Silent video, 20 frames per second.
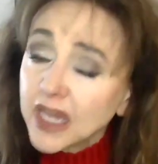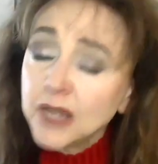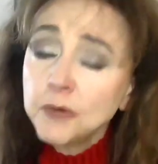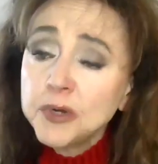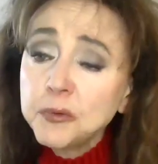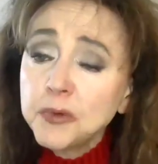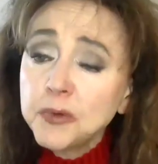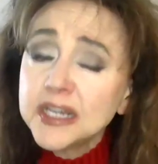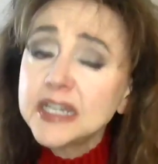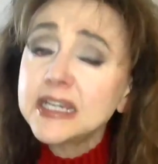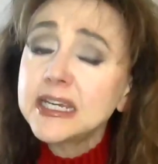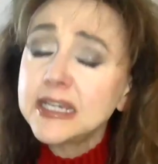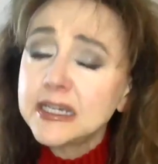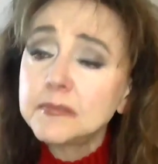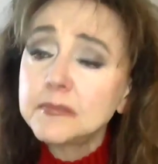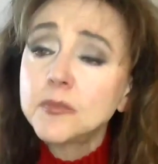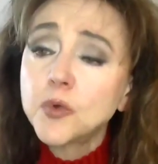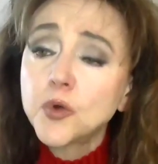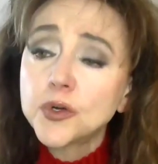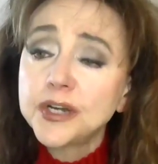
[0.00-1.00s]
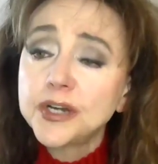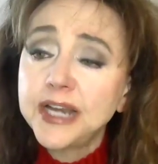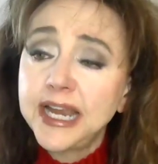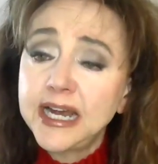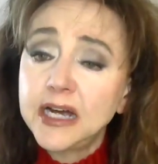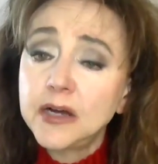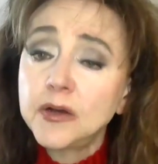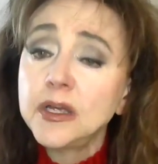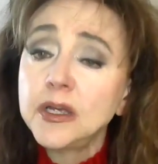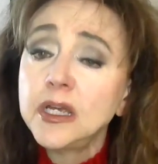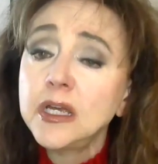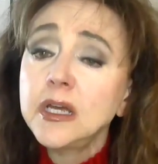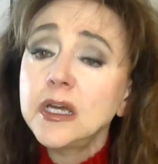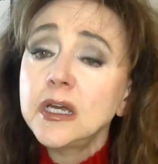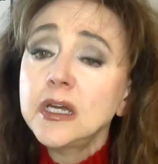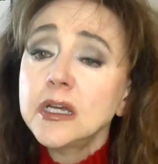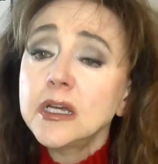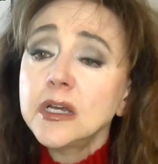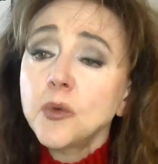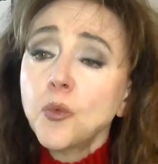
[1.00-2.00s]
and we want to get more now.
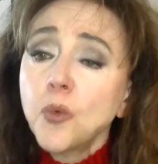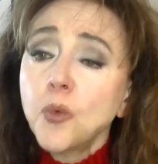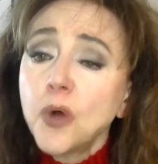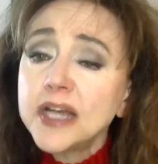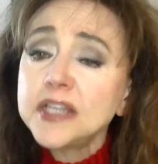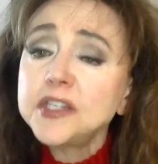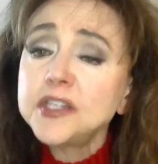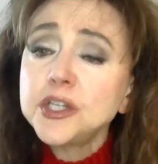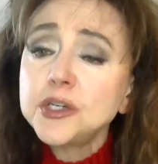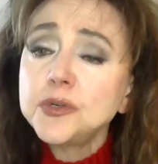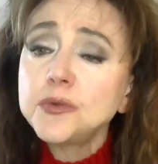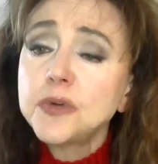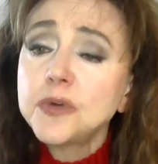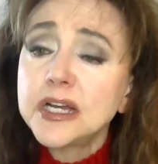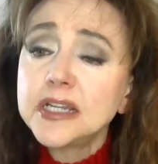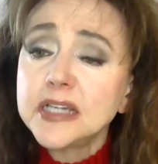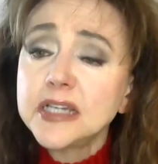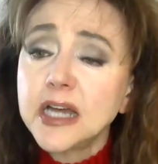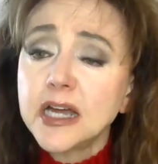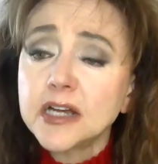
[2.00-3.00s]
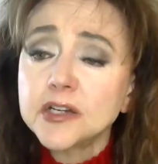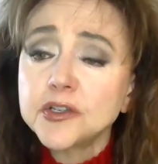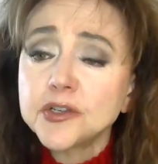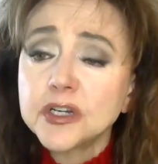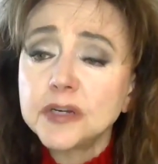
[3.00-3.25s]
What do you want Dr.